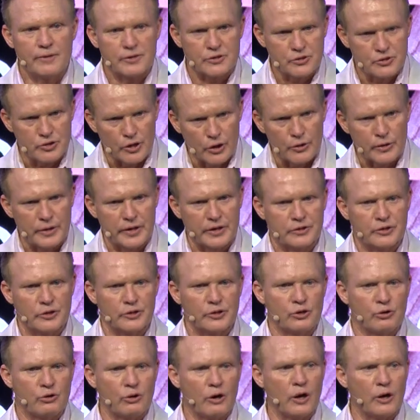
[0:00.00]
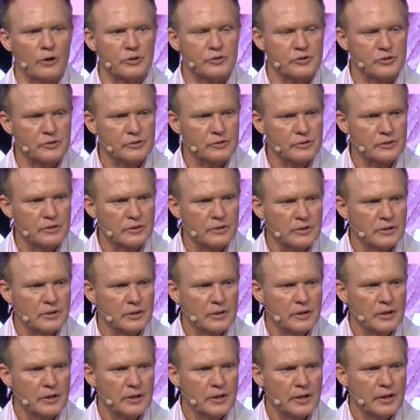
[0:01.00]
of his journey to the cross.
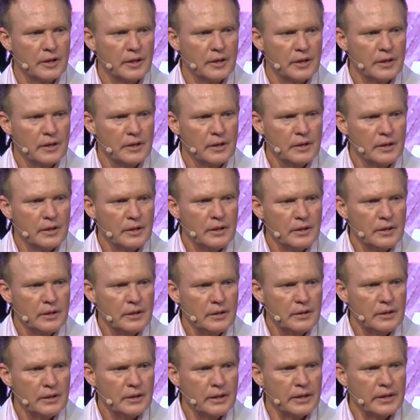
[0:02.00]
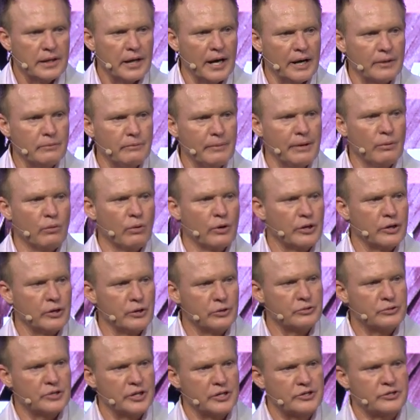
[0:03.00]
And God may want to
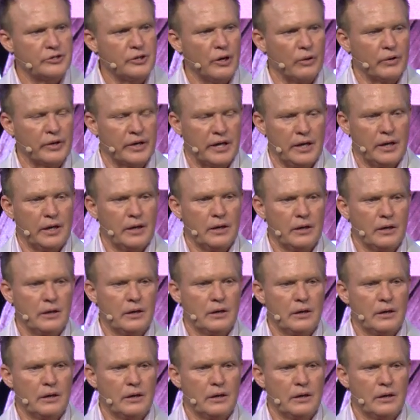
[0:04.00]
use this donkey